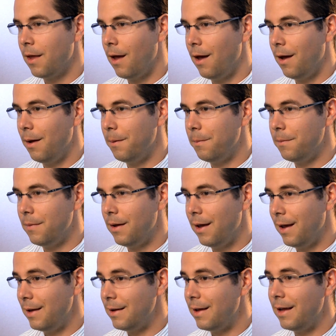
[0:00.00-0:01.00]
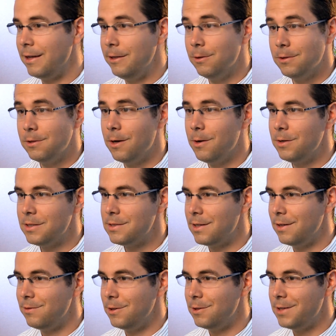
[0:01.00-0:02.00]
And you'll notice
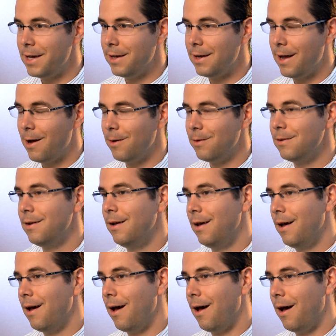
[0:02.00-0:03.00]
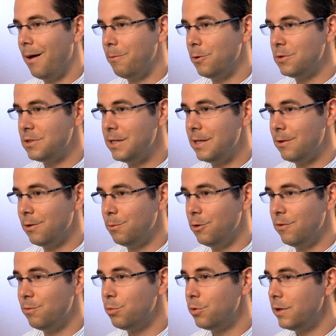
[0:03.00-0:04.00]
that if you take it out, those teeth will
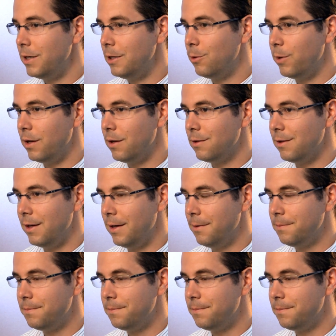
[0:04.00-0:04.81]
move pretty quickly.